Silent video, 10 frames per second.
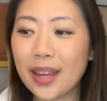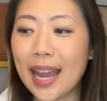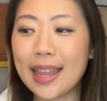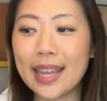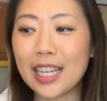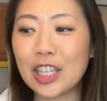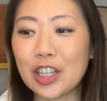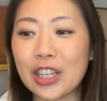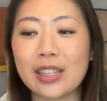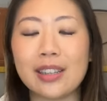And that's
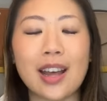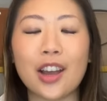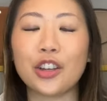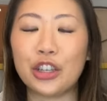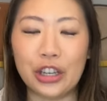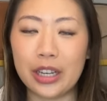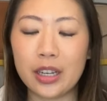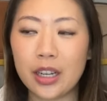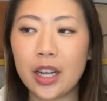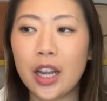just not good.
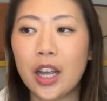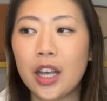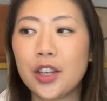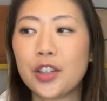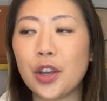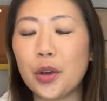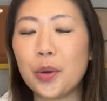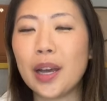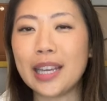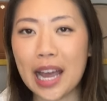So,
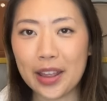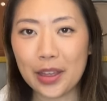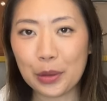again,